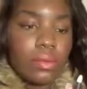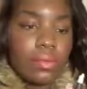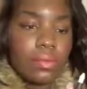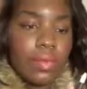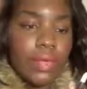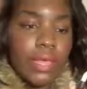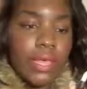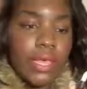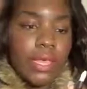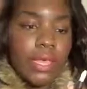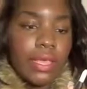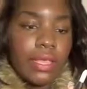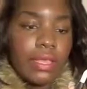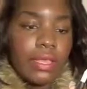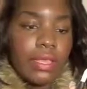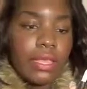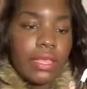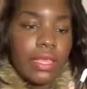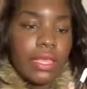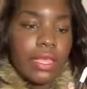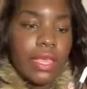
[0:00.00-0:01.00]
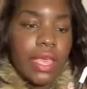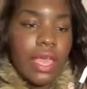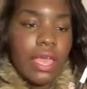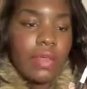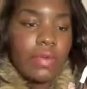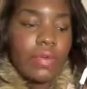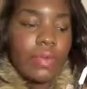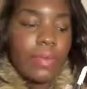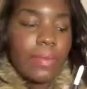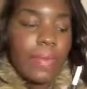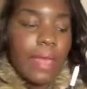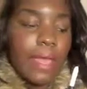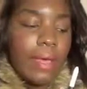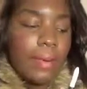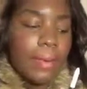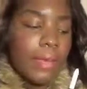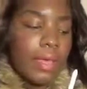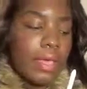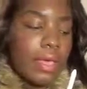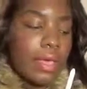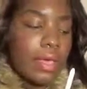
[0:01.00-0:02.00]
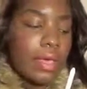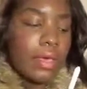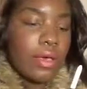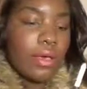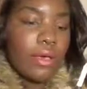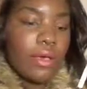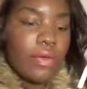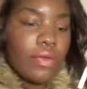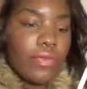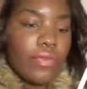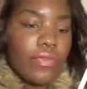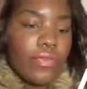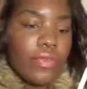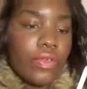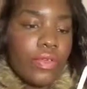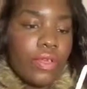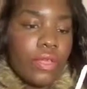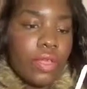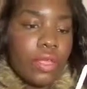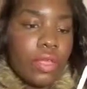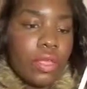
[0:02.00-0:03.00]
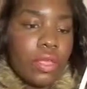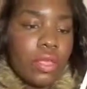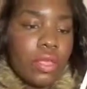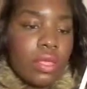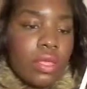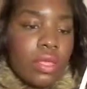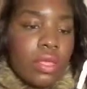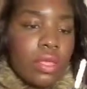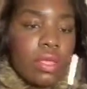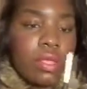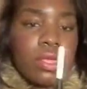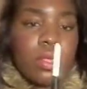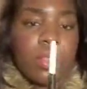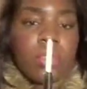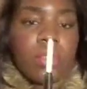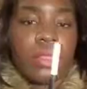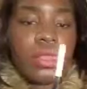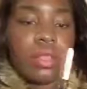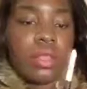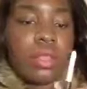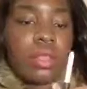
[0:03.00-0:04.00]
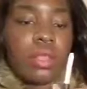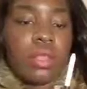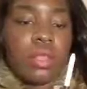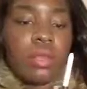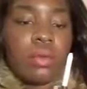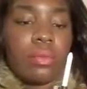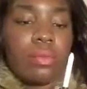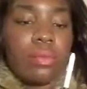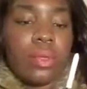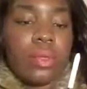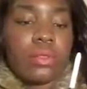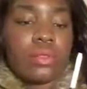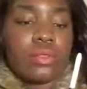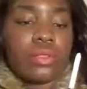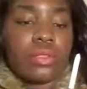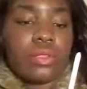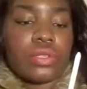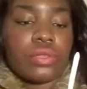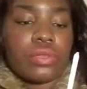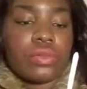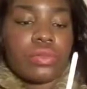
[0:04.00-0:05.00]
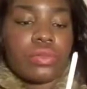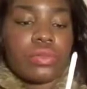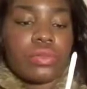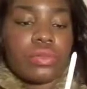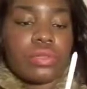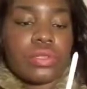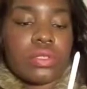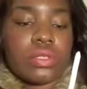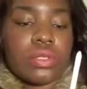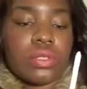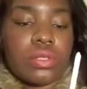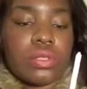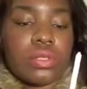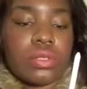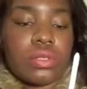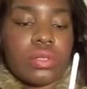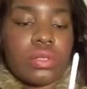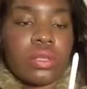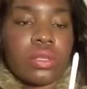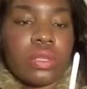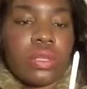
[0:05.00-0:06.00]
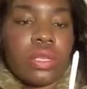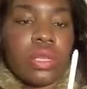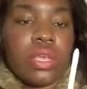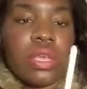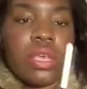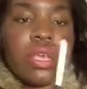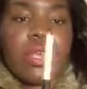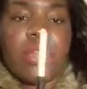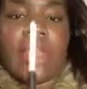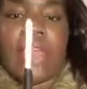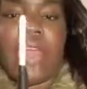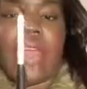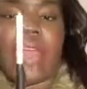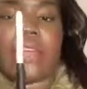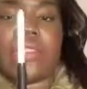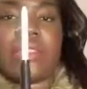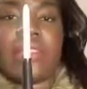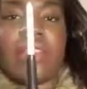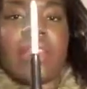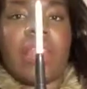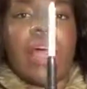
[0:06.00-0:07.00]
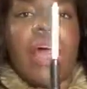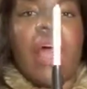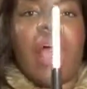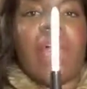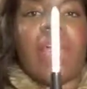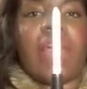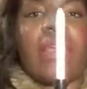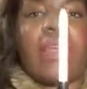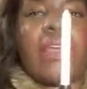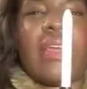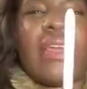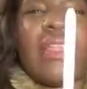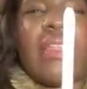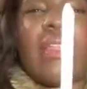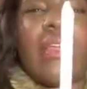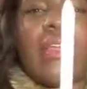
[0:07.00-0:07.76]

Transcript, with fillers: but it kind of remind me of the little lip pencils and it has a lot in